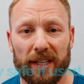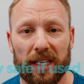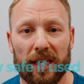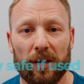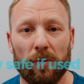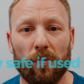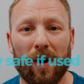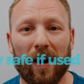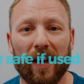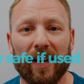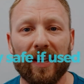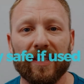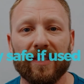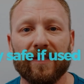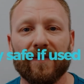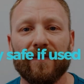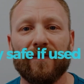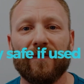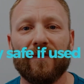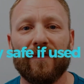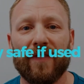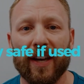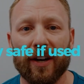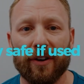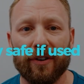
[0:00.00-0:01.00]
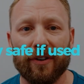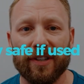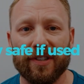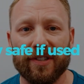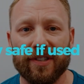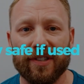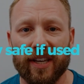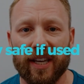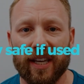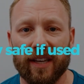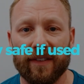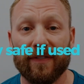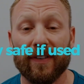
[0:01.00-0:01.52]
EWOT is very
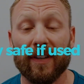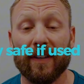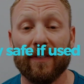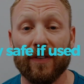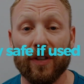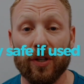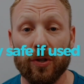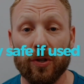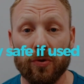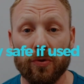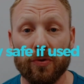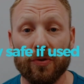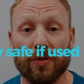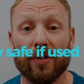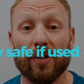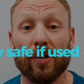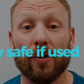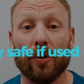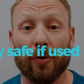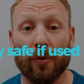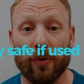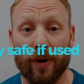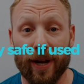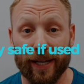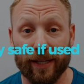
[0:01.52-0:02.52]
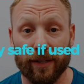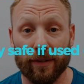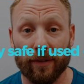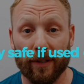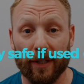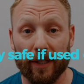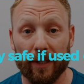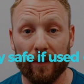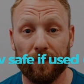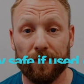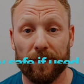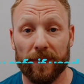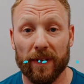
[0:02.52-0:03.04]
safe if used
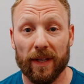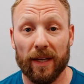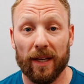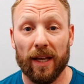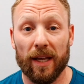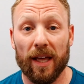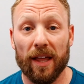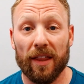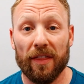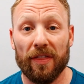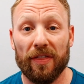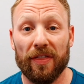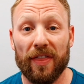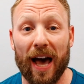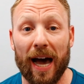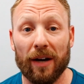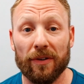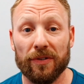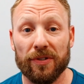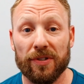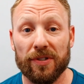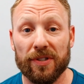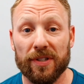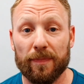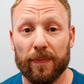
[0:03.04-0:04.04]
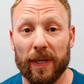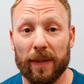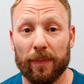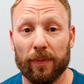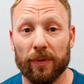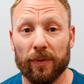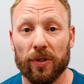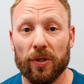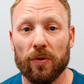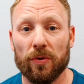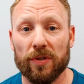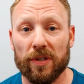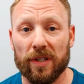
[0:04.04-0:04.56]
correctly. Thousands of people
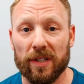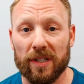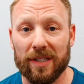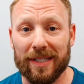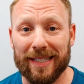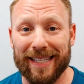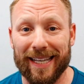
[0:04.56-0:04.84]
use it